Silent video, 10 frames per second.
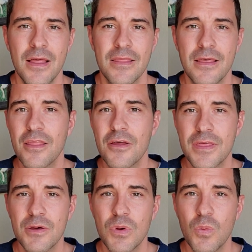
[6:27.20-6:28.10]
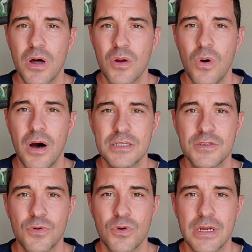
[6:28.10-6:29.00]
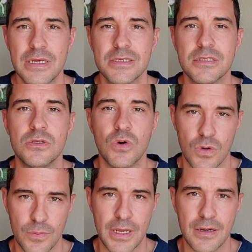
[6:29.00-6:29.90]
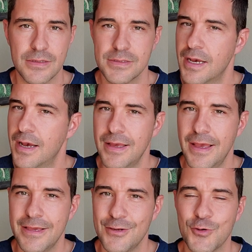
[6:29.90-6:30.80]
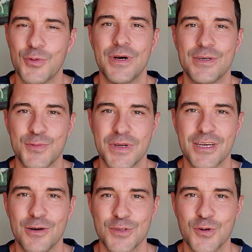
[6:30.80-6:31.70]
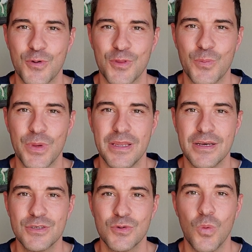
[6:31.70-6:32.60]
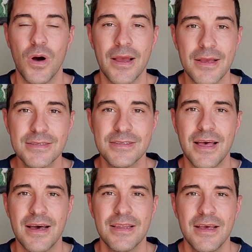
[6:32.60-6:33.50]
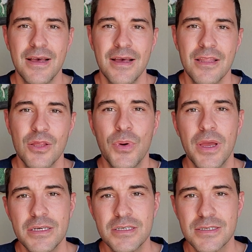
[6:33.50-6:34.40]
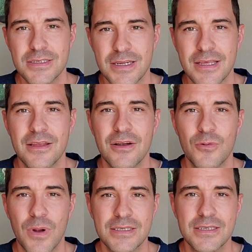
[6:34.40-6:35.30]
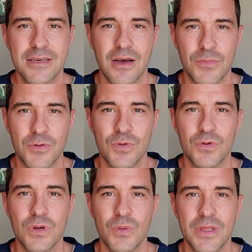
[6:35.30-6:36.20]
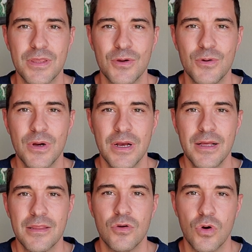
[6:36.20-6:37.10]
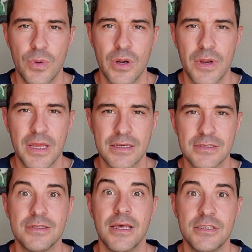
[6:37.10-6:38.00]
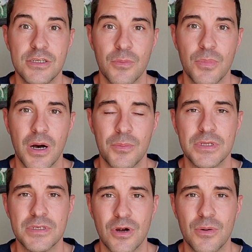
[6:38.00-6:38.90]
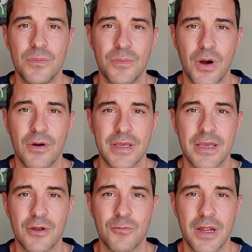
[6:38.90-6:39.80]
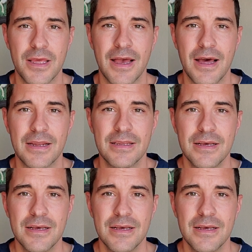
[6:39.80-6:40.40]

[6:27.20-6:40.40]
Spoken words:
The other thing we want to watch for is doorbells. I hate doorbells when it comes to orthopedics. Why is that? The patient's sitting there resting comfortably with you, the doorbell rings, they jump up and start barking and running at it.